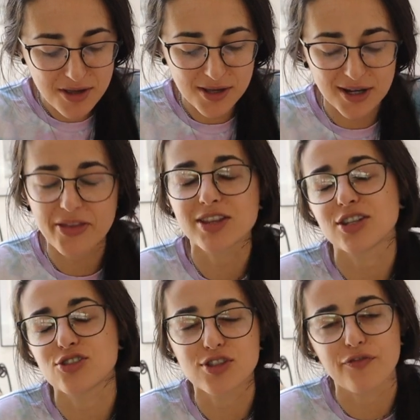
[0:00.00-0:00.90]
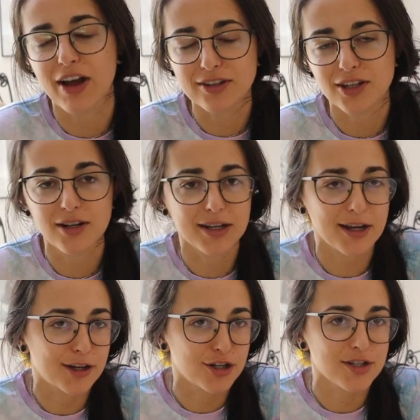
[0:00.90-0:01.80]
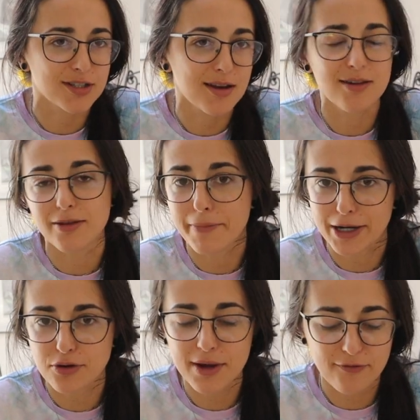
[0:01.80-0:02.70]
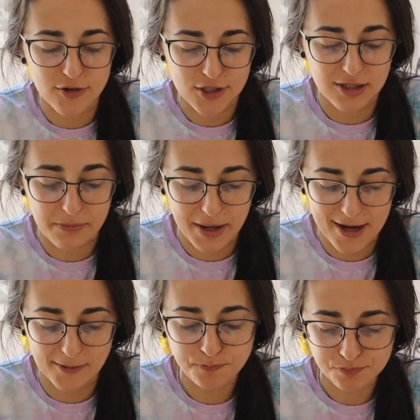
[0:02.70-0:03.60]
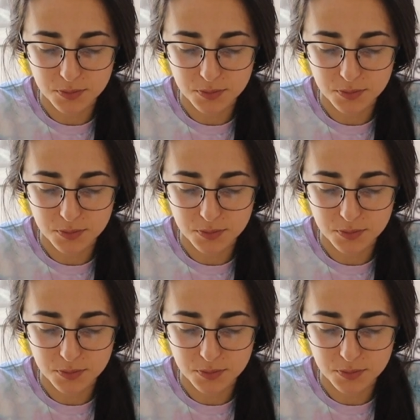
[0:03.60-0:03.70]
And I think that's just the fact that like I cooked it in the microwave versus a pan.